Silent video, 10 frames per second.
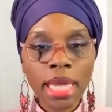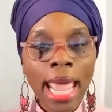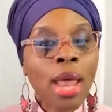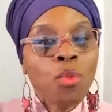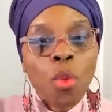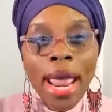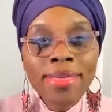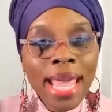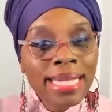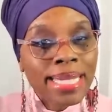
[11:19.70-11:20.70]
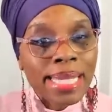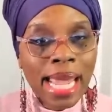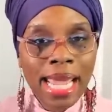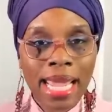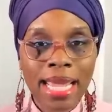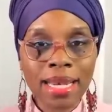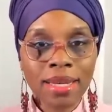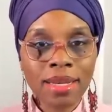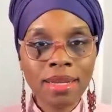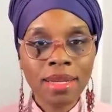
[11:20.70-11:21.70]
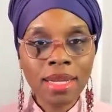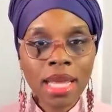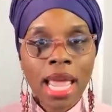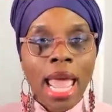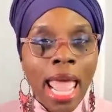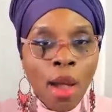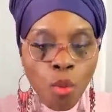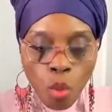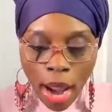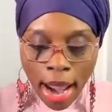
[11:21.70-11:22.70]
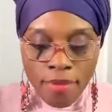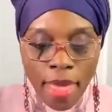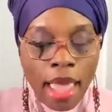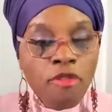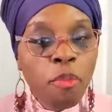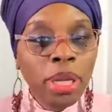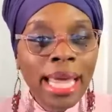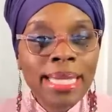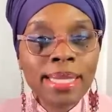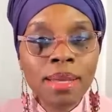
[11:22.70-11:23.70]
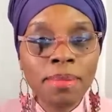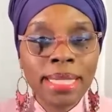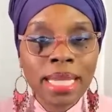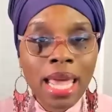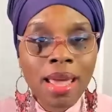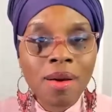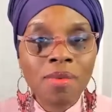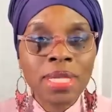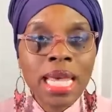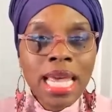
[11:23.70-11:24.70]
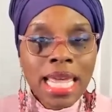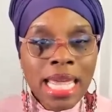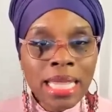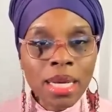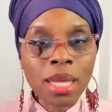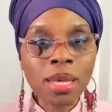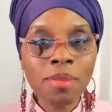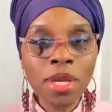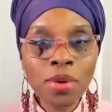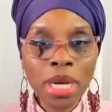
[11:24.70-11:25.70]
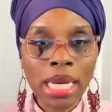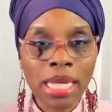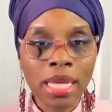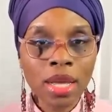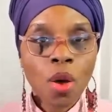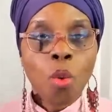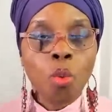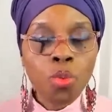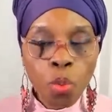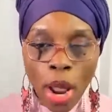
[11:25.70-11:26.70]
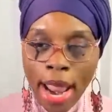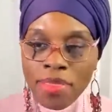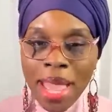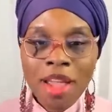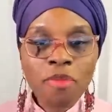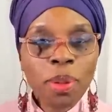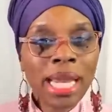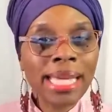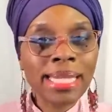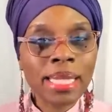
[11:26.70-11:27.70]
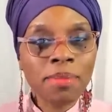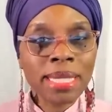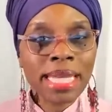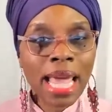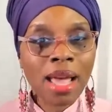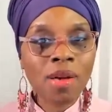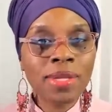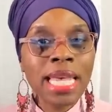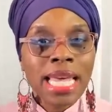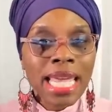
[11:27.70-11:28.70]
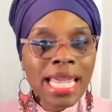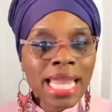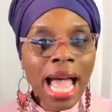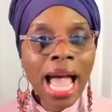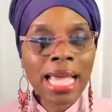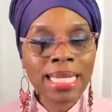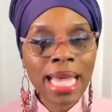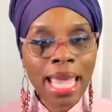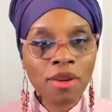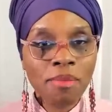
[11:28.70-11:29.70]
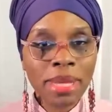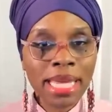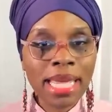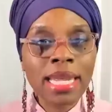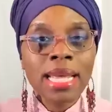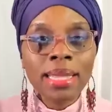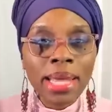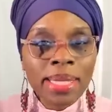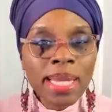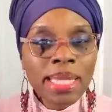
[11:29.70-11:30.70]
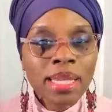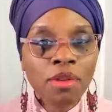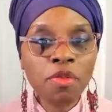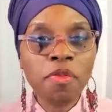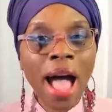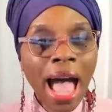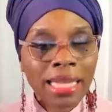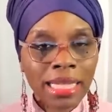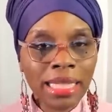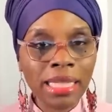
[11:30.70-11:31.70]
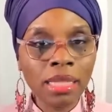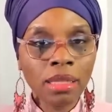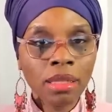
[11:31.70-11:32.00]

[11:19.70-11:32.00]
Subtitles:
and where they stand and where they've placed themselves in the community, where they've placed themselves in the eyesight of men. This is the folly